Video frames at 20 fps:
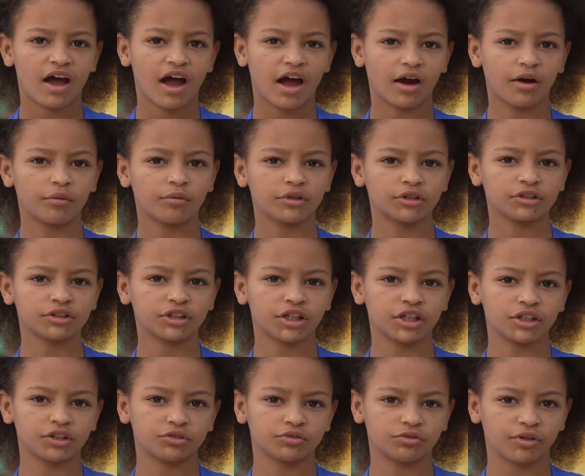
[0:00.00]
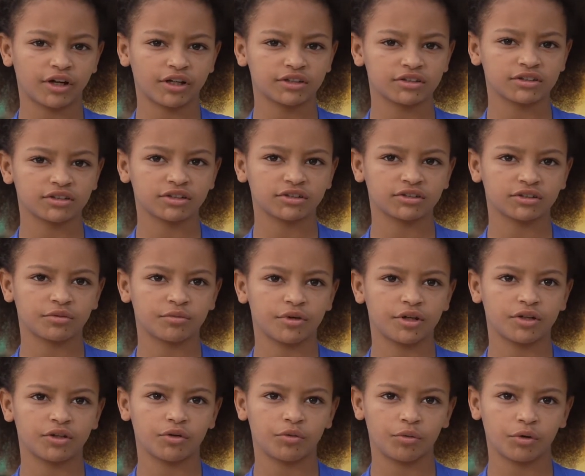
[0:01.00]
I would change racism
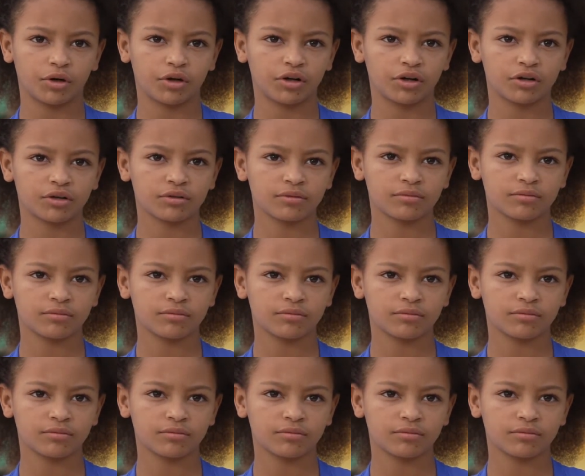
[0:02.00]
in the world.